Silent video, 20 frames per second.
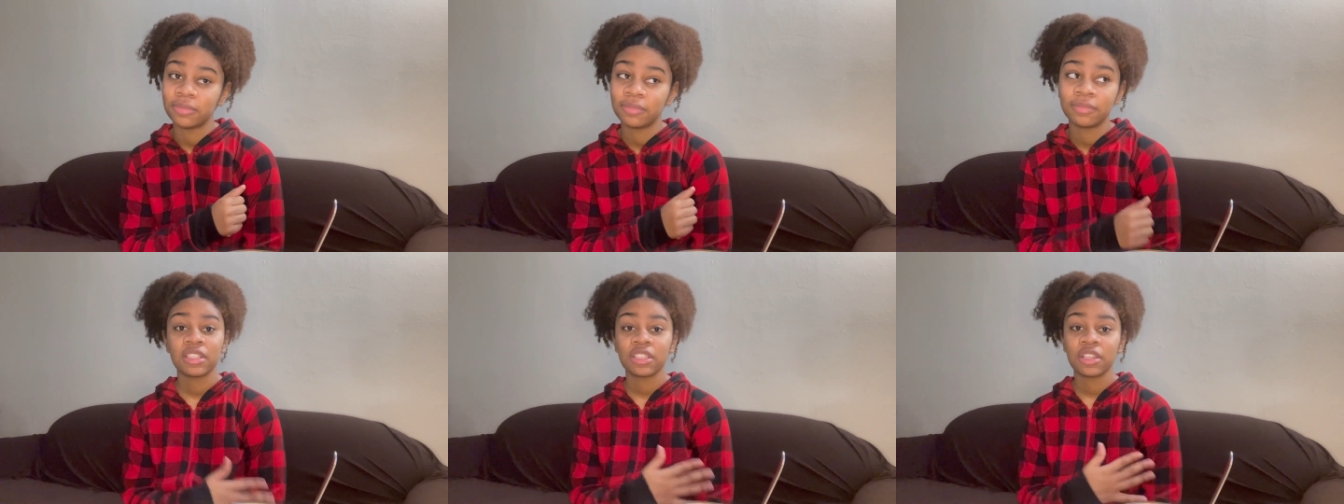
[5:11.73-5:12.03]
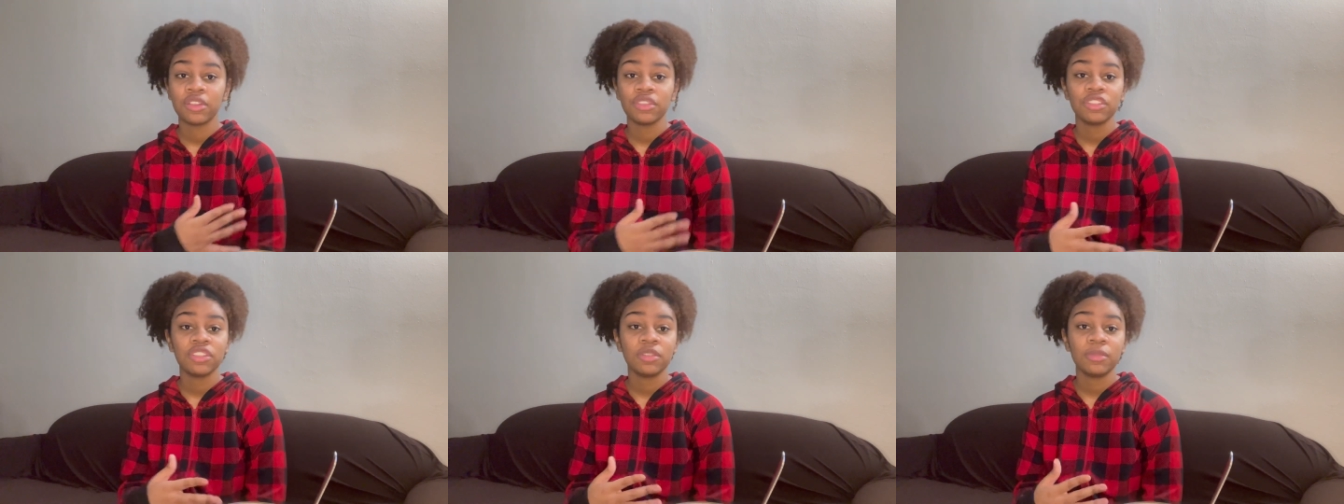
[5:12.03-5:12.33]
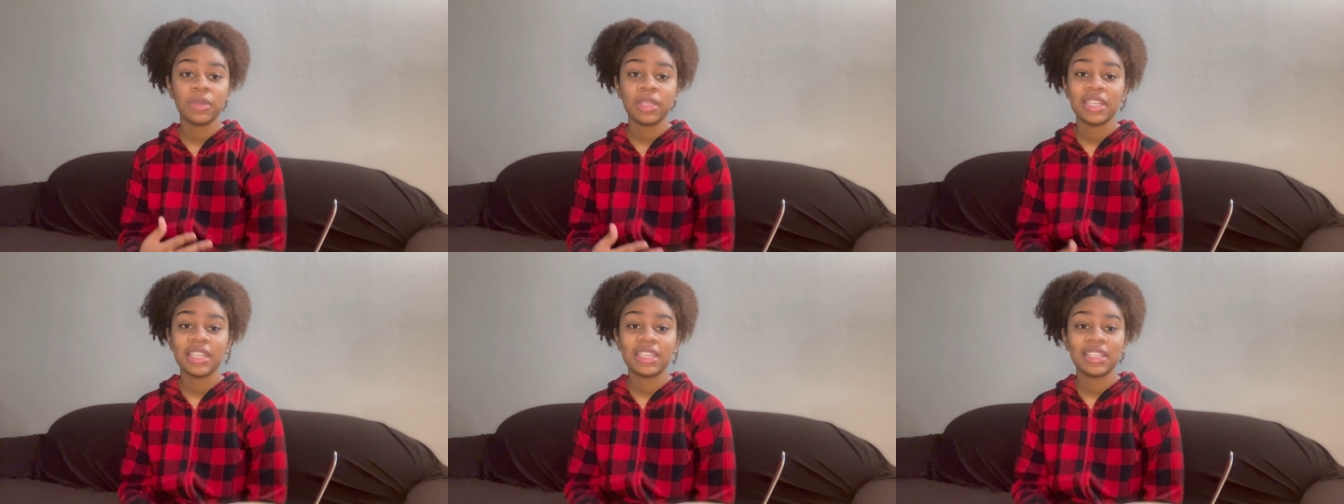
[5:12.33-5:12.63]
Social
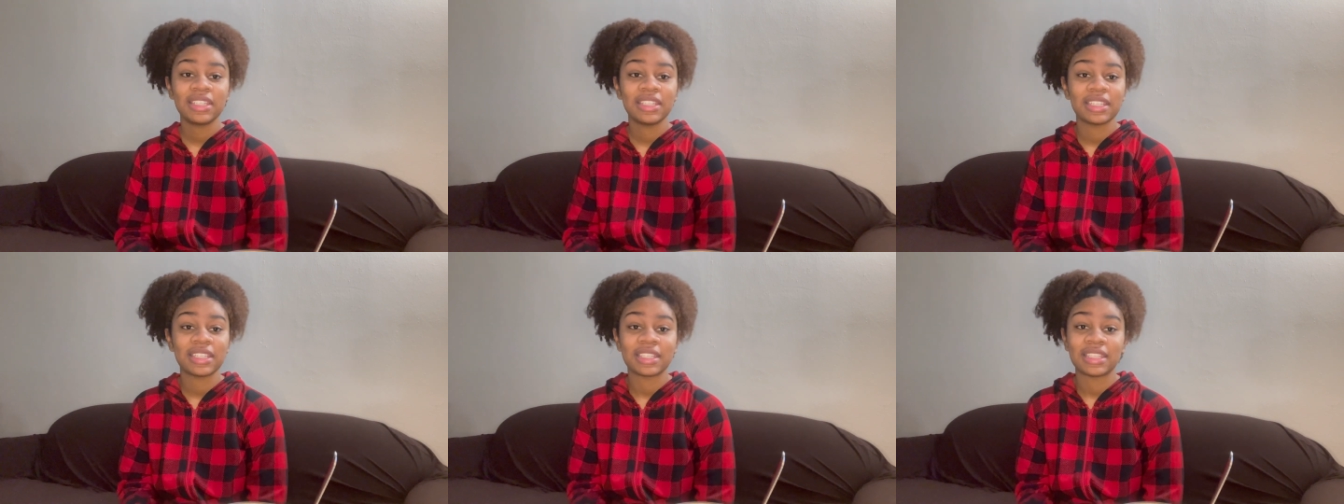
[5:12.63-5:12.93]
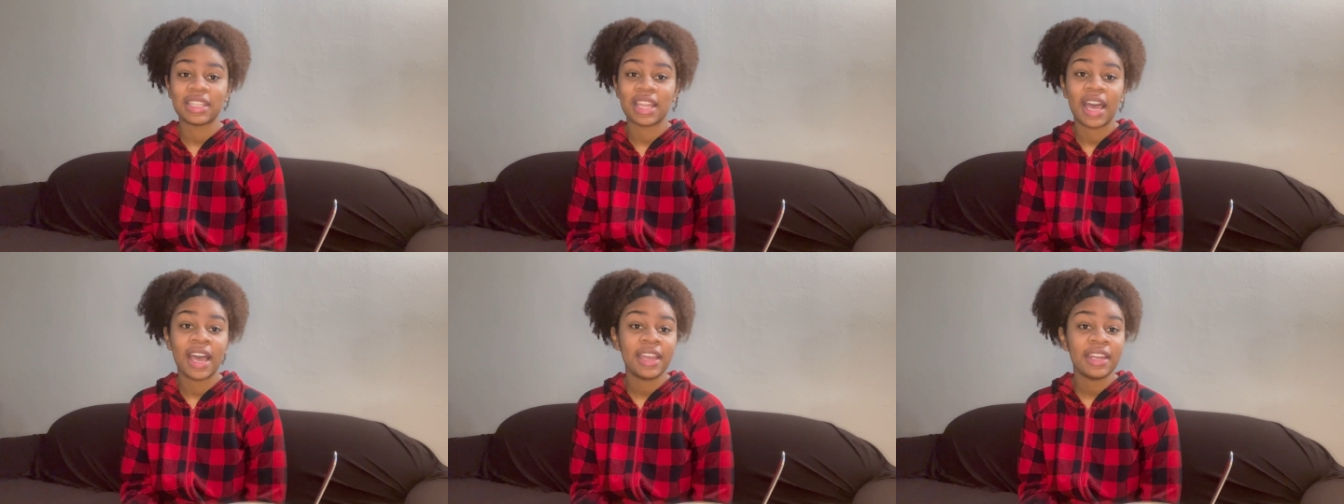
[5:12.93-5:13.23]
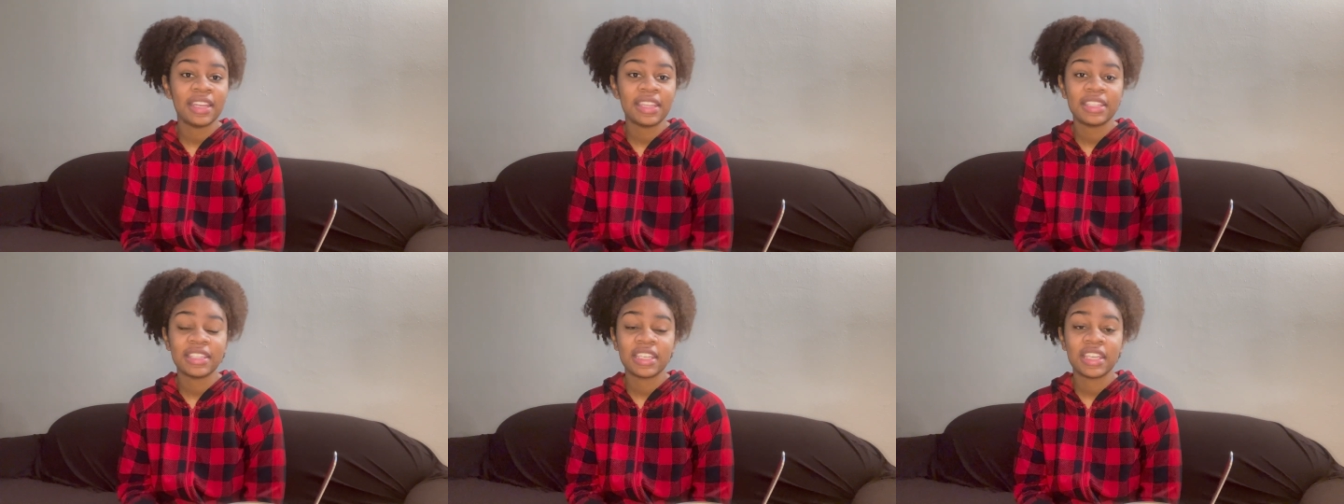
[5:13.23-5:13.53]
media does not
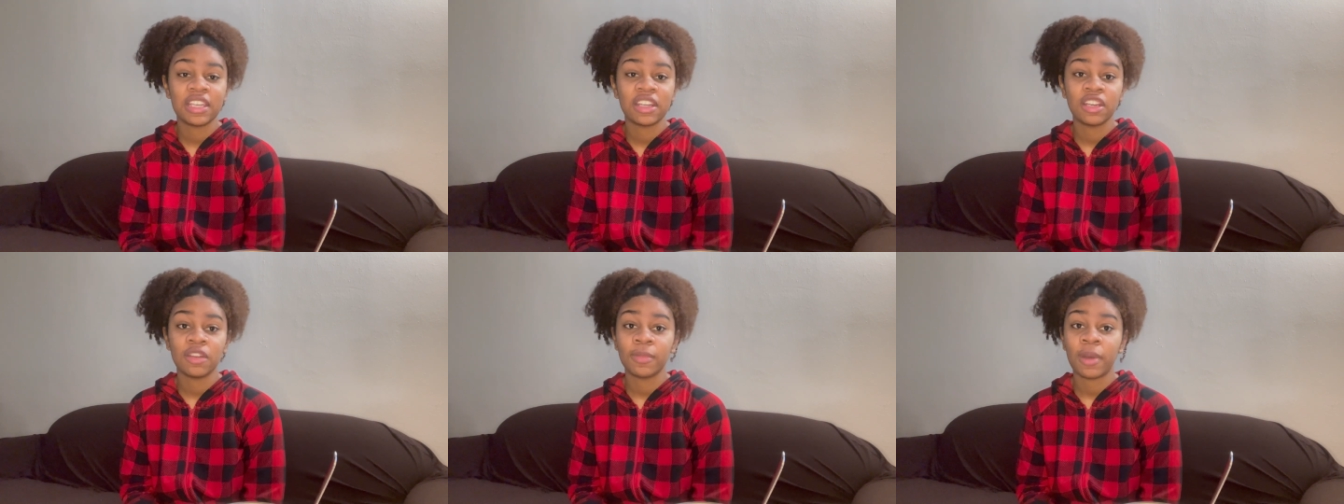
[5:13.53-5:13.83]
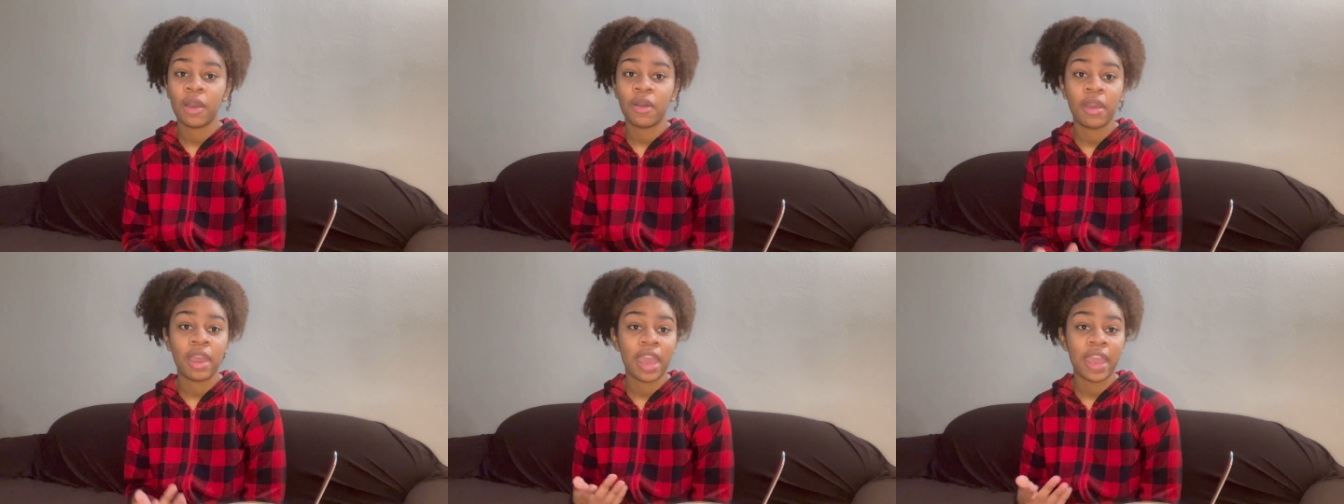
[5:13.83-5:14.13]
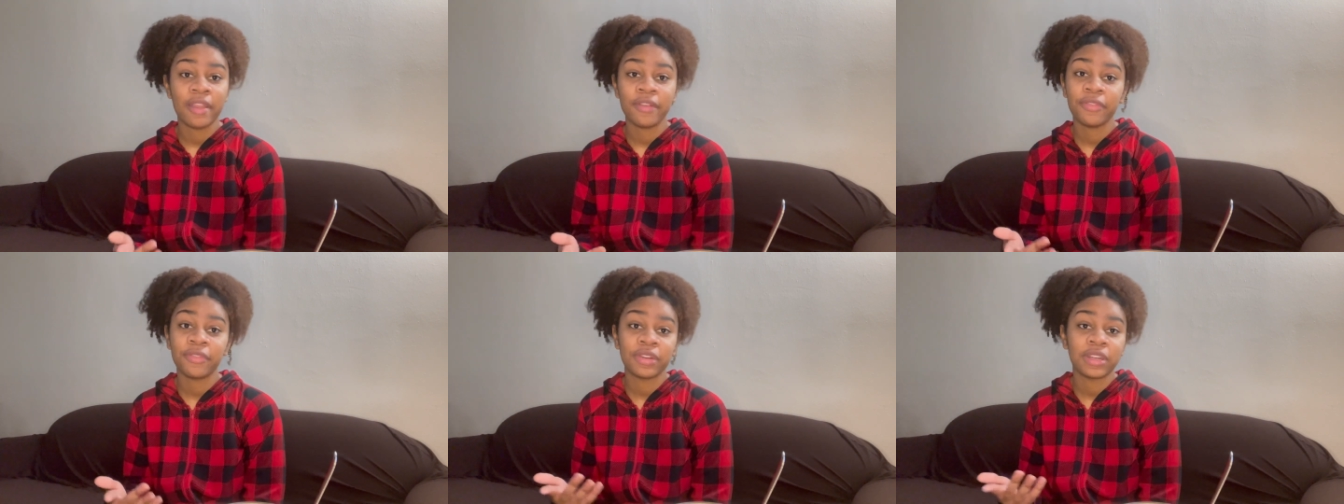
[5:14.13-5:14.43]
need to hear about
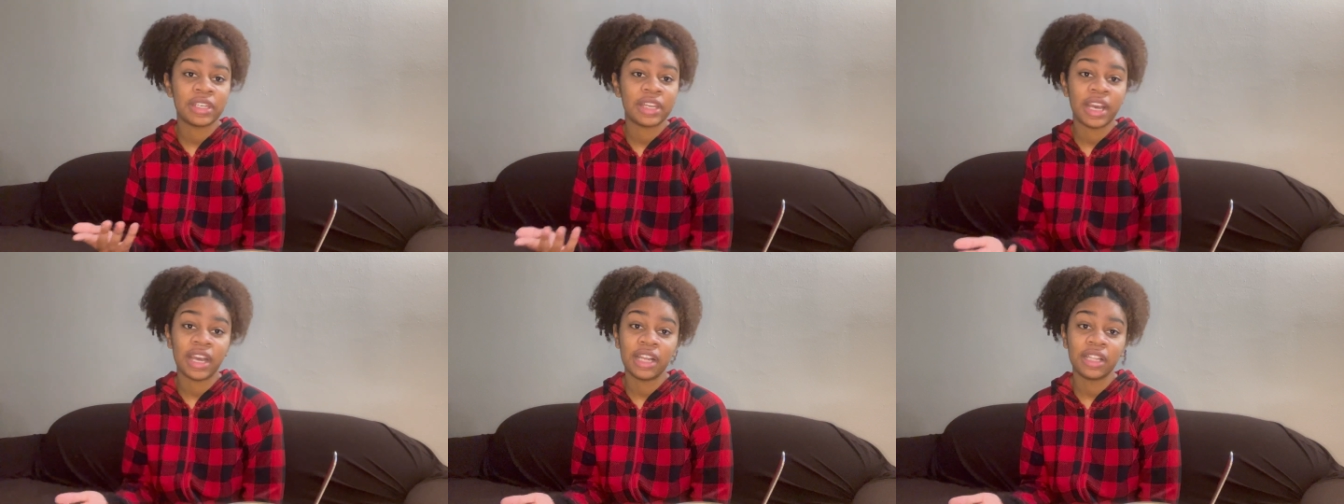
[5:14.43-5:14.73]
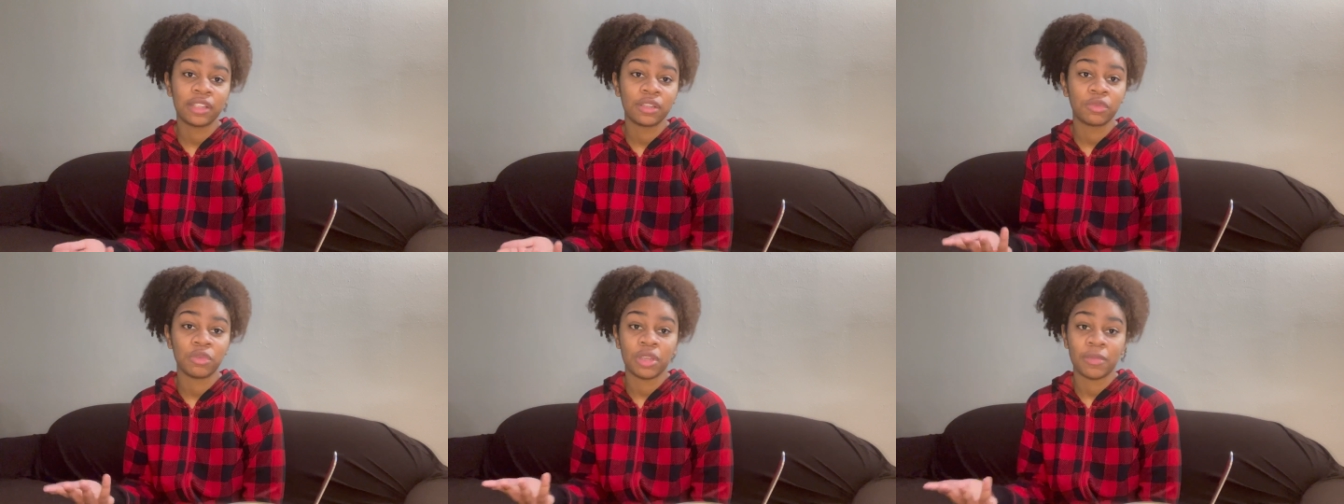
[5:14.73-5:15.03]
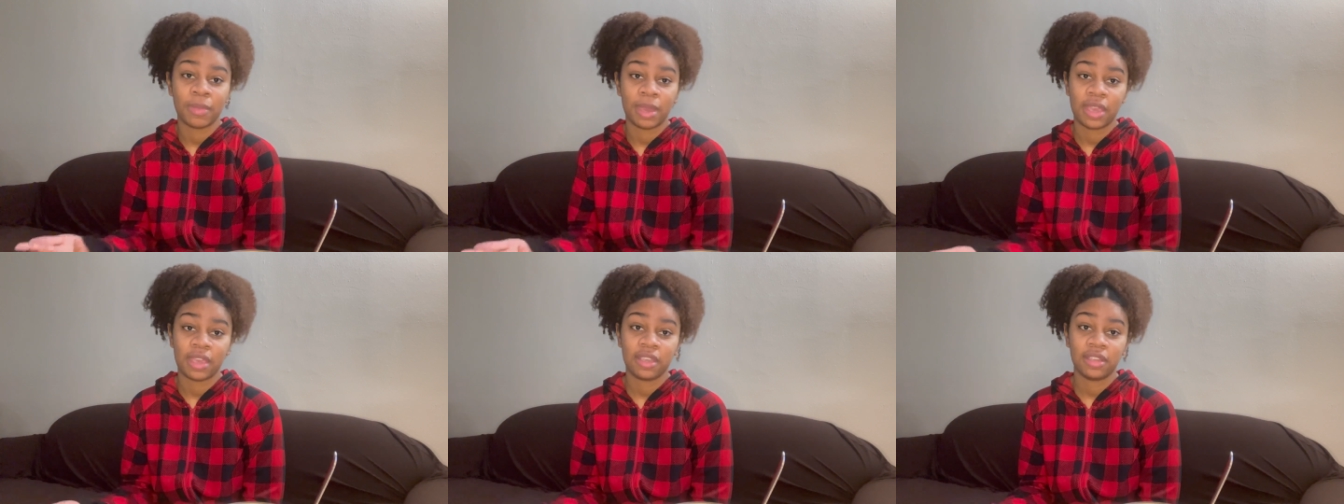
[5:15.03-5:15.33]
every dollar we
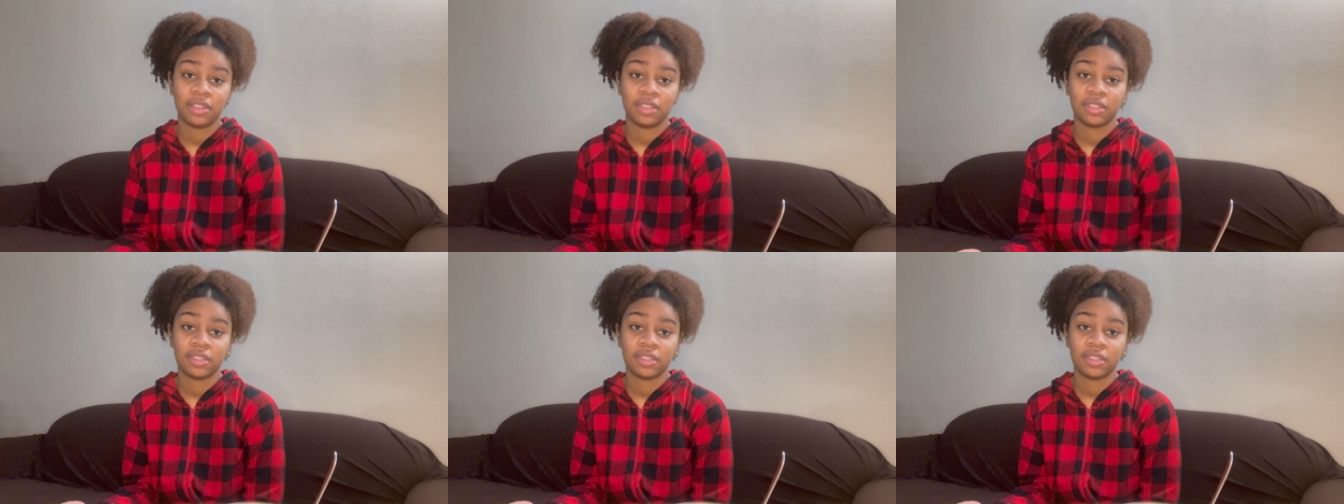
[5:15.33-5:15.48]
make.